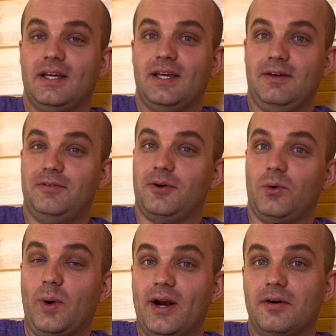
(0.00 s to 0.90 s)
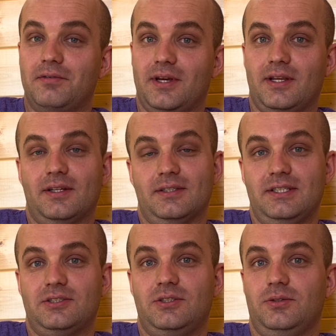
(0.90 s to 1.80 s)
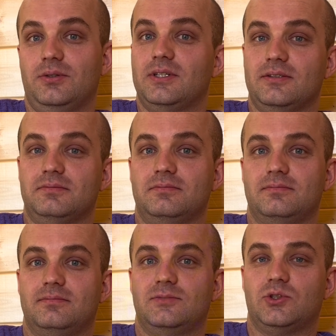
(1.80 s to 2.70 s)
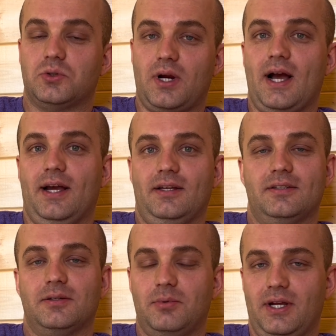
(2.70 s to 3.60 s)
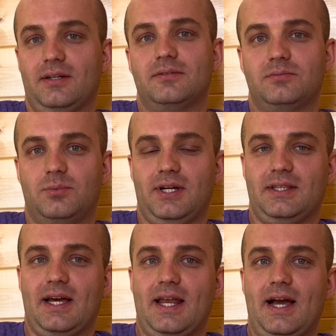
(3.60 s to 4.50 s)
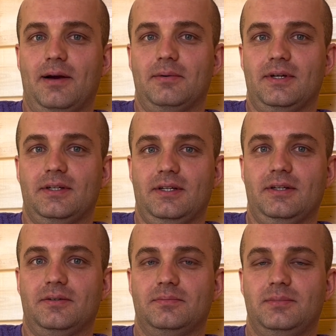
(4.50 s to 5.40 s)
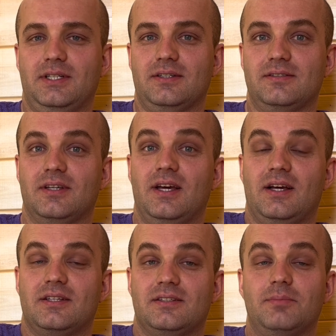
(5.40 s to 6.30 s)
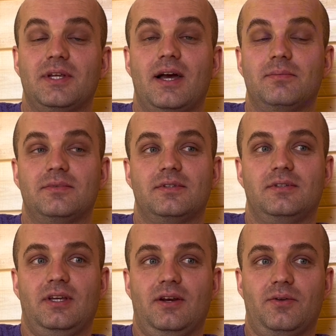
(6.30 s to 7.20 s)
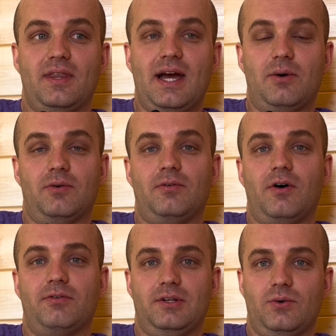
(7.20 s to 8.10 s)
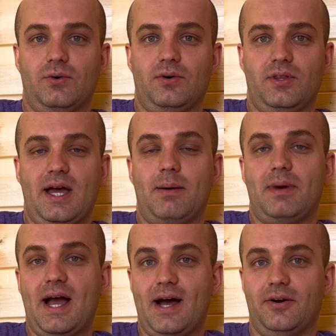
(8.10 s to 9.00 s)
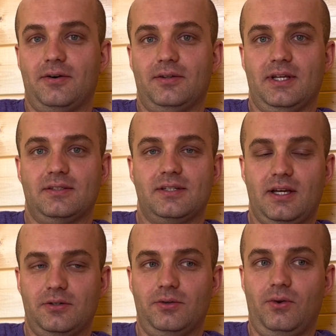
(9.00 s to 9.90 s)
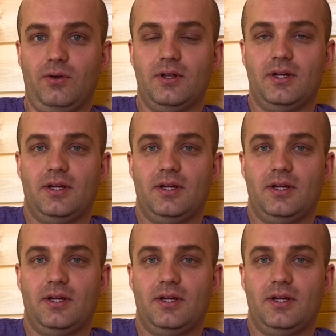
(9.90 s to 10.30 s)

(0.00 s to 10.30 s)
if you're aware of it, at least you can try to break that habit, because sometimes, that revolving door, that pattern, that cycle